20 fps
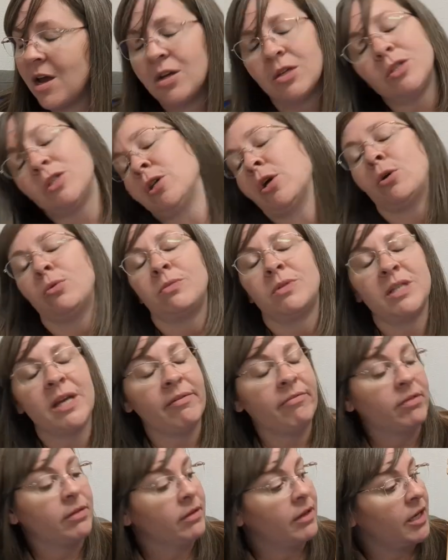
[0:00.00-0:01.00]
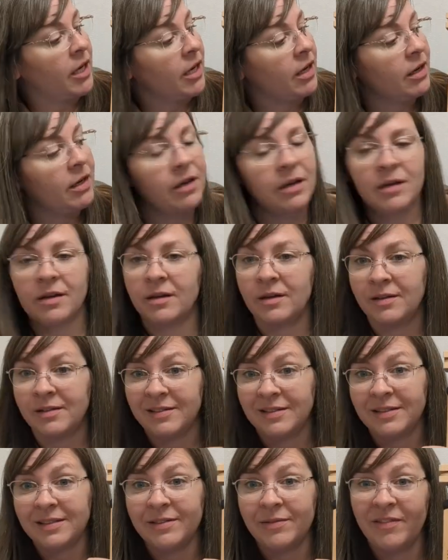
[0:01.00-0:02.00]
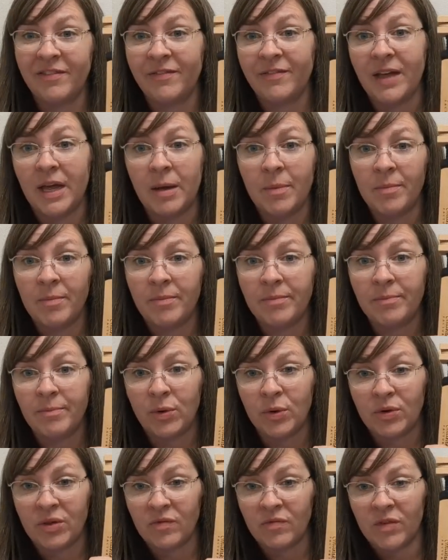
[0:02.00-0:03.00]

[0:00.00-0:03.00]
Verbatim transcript: So definitely fit both of